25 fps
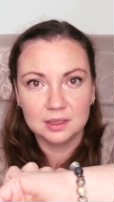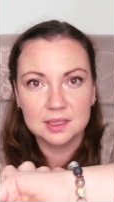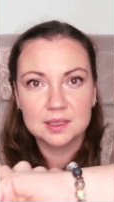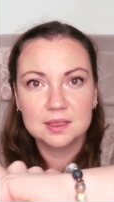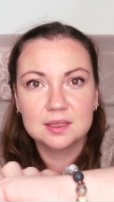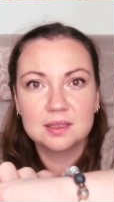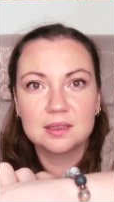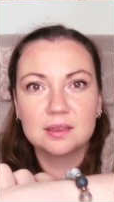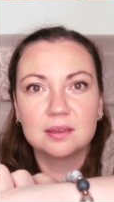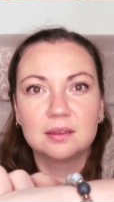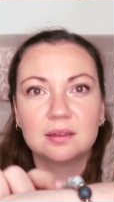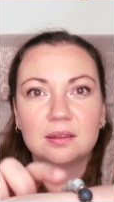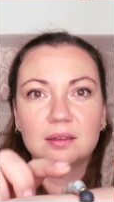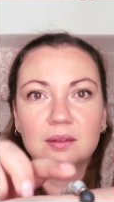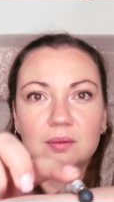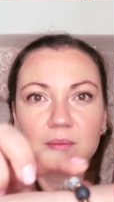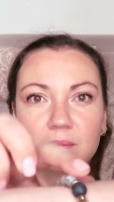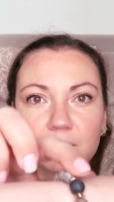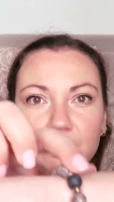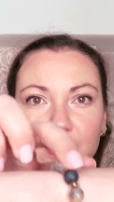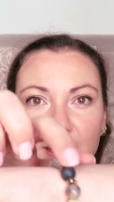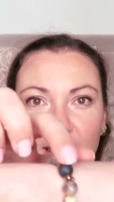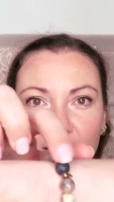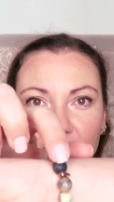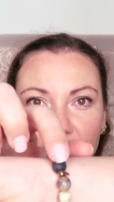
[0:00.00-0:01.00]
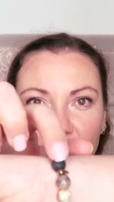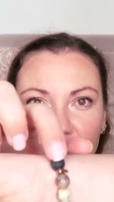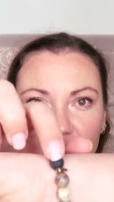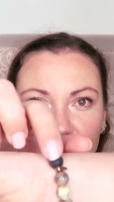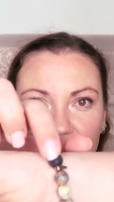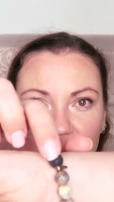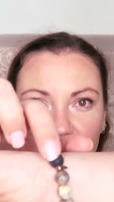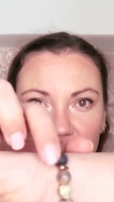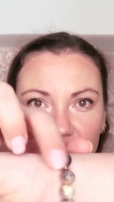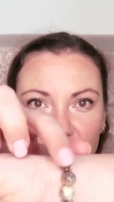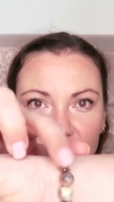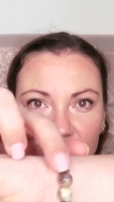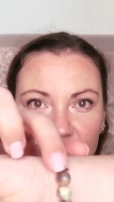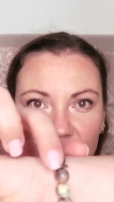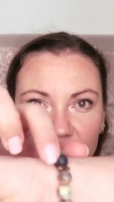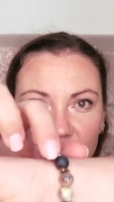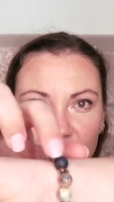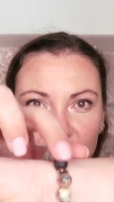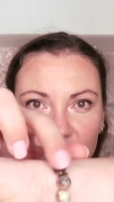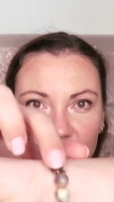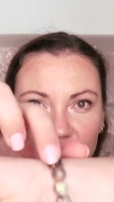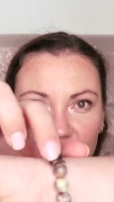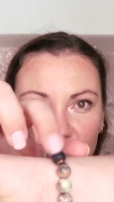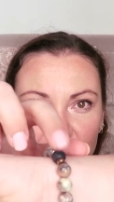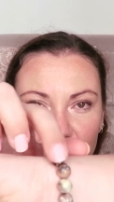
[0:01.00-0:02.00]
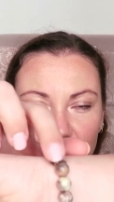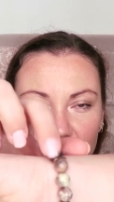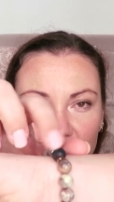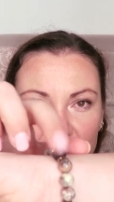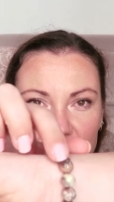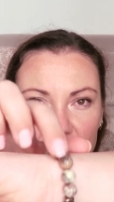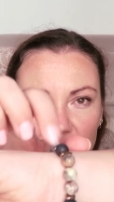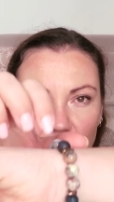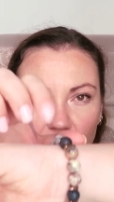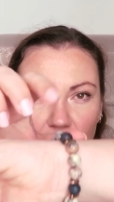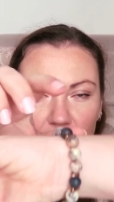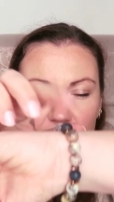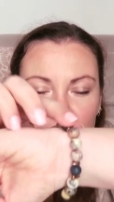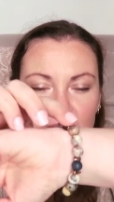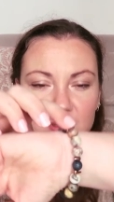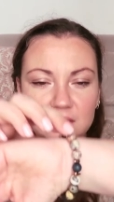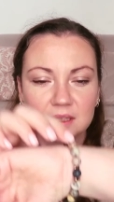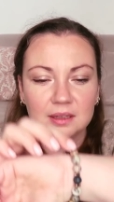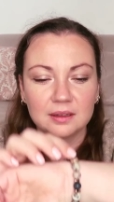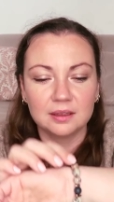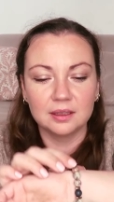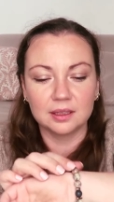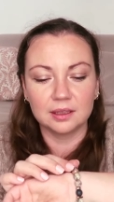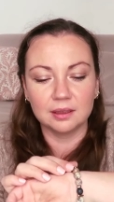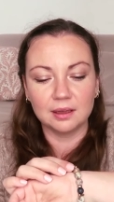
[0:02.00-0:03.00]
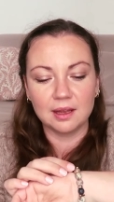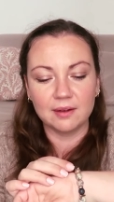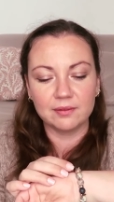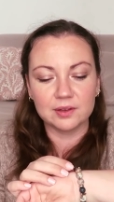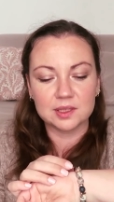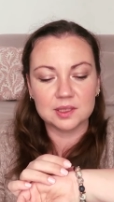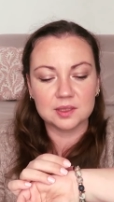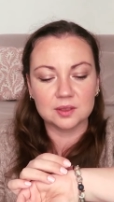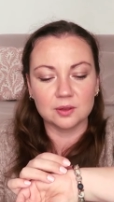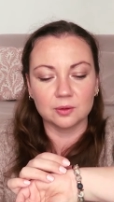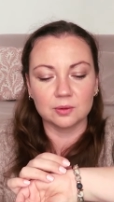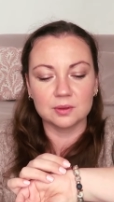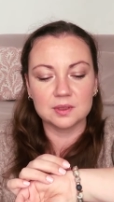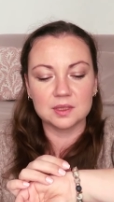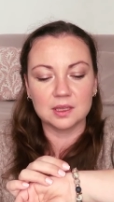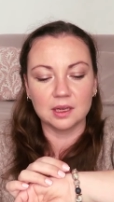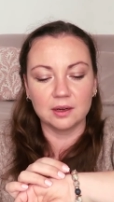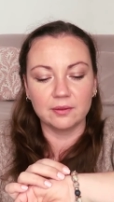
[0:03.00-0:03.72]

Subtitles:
This black stones, they're lava stones.